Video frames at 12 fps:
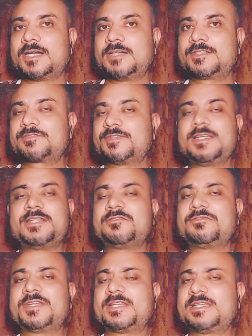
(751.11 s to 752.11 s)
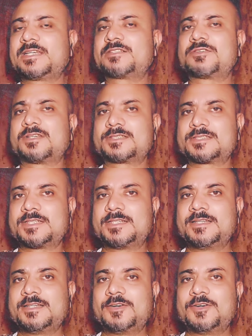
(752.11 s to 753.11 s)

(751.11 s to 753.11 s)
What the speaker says: I was feeling very exhausted,